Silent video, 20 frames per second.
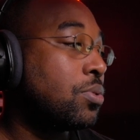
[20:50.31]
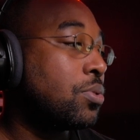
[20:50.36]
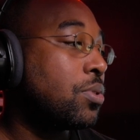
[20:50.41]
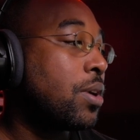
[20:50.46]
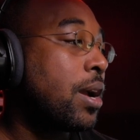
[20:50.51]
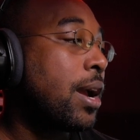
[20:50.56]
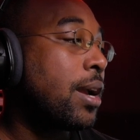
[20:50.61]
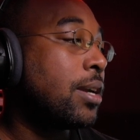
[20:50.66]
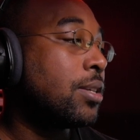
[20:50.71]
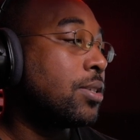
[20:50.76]

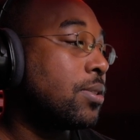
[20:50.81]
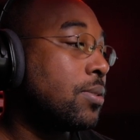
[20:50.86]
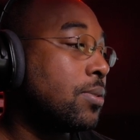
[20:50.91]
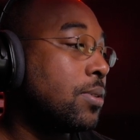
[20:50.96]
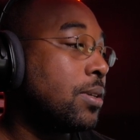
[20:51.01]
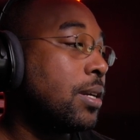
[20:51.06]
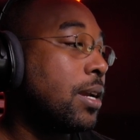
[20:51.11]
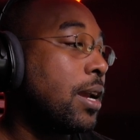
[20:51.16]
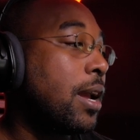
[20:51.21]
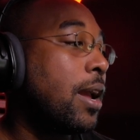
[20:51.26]
crash
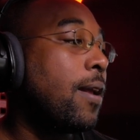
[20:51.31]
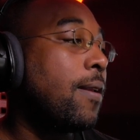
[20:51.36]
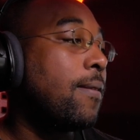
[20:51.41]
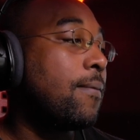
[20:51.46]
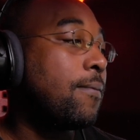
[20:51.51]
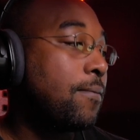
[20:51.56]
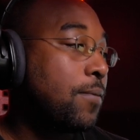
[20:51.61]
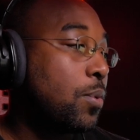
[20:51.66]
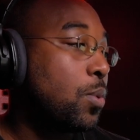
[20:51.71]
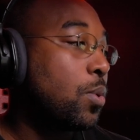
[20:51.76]
three and
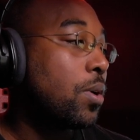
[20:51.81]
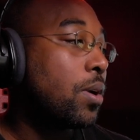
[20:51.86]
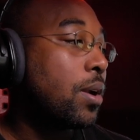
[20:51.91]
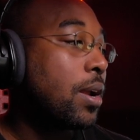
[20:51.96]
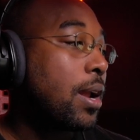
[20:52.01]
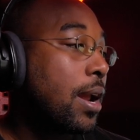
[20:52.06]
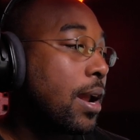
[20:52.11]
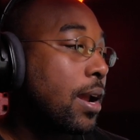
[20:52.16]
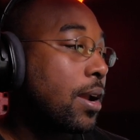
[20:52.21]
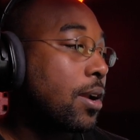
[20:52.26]
four,
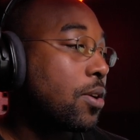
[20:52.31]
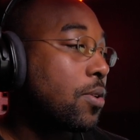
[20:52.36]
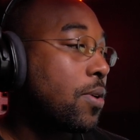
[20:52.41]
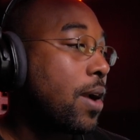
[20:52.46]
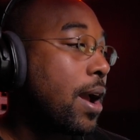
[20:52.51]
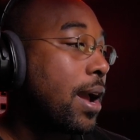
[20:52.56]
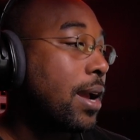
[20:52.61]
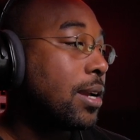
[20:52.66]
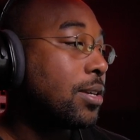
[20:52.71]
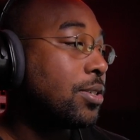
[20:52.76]
and
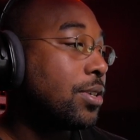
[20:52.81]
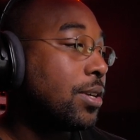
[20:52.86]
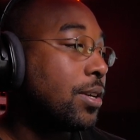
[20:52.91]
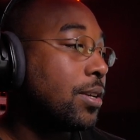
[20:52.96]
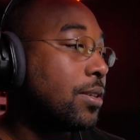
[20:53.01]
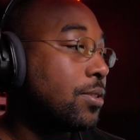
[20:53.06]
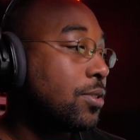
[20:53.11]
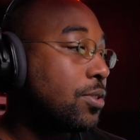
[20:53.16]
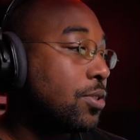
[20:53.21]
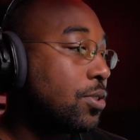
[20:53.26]
crash
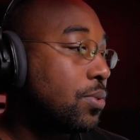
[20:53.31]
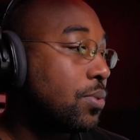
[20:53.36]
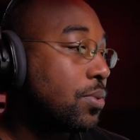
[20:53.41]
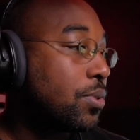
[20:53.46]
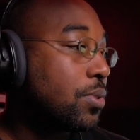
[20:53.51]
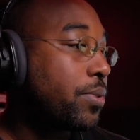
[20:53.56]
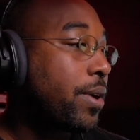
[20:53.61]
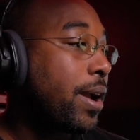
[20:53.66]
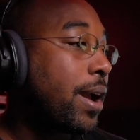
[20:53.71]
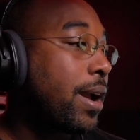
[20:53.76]
and two,
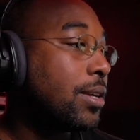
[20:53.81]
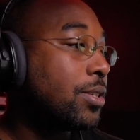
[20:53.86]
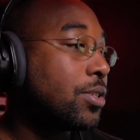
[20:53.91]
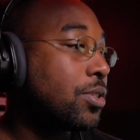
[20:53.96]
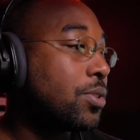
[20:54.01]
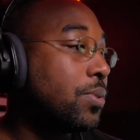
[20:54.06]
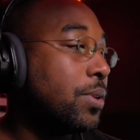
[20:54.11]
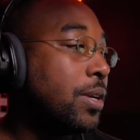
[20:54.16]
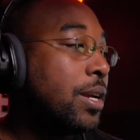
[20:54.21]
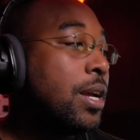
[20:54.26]
crash
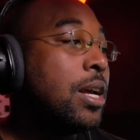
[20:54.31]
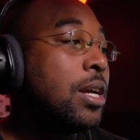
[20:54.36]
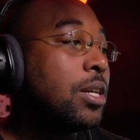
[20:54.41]
three.